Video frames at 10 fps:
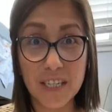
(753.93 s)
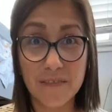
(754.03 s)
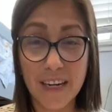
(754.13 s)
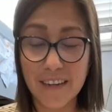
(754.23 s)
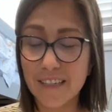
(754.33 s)

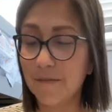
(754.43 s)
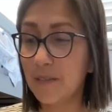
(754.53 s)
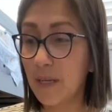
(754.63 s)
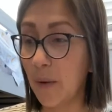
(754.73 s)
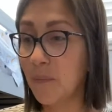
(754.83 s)
just trying to
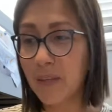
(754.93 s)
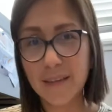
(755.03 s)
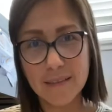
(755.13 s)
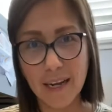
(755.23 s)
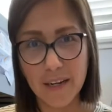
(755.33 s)
stay away
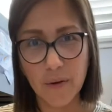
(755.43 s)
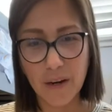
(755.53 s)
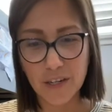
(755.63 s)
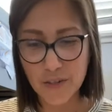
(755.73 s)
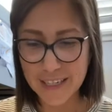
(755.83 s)
from
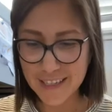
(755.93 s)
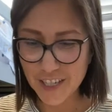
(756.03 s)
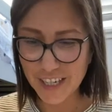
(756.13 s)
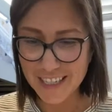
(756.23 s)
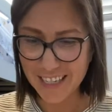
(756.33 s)
prescripted
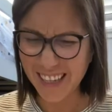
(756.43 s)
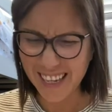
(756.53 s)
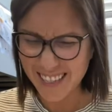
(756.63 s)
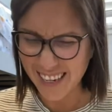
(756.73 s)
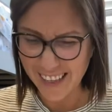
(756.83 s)
writing and